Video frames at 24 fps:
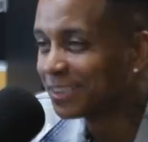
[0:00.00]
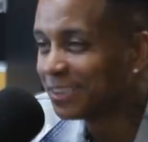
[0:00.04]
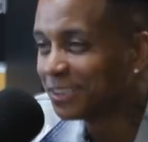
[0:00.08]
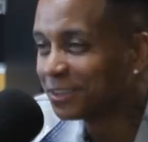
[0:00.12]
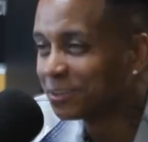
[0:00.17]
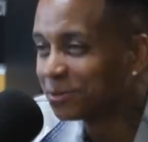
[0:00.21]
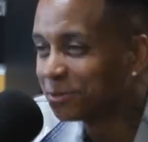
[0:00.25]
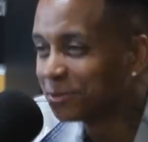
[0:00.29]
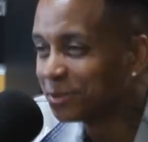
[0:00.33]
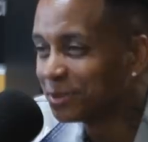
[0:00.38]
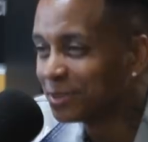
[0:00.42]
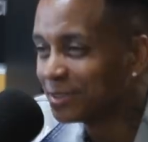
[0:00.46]

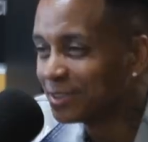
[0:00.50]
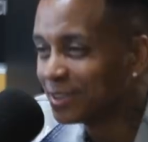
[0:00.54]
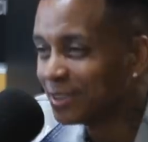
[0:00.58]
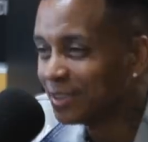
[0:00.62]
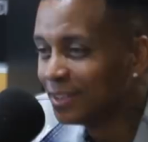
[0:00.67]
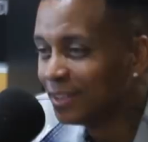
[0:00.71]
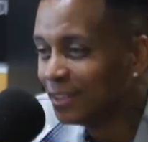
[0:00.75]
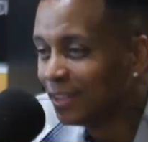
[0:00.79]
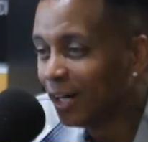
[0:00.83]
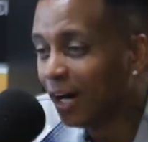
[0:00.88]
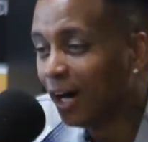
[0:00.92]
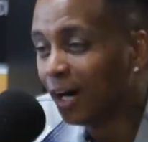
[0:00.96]
history.
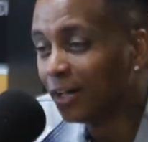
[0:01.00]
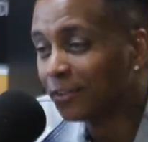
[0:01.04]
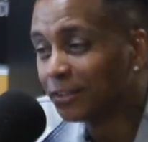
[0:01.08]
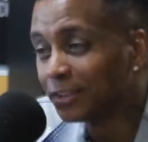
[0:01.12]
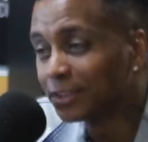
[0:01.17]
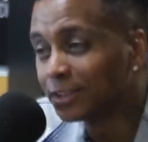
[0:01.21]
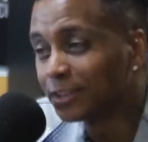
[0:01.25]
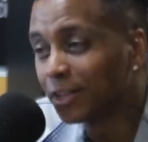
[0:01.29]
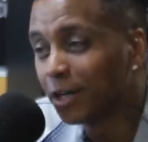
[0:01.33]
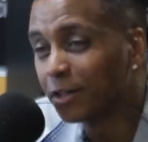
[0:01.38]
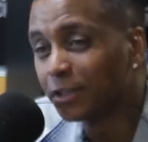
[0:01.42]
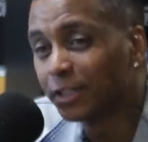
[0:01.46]
Uh,
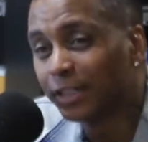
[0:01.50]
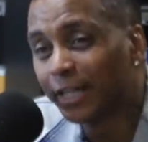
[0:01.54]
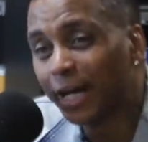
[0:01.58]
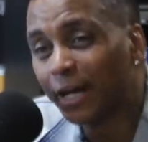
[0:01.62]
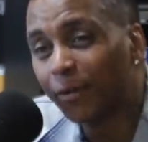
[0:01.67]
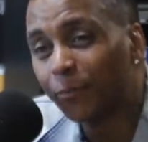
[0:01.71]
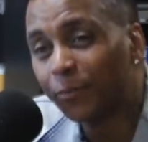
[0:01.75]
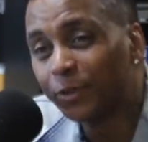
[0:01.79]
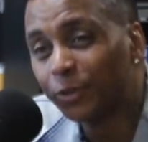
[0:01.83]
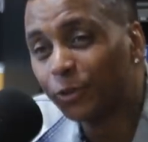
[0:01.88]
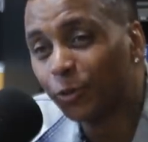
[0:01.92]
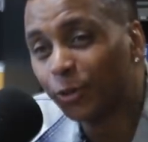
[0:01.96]
this Saturday
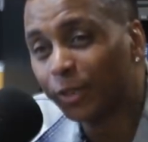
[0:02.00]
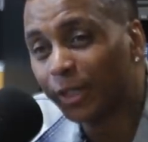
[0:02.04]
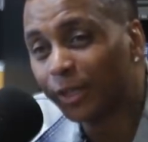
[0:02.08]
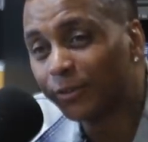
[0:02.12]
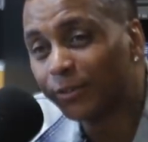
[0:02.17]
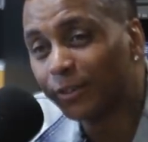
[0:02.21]
night, we doing our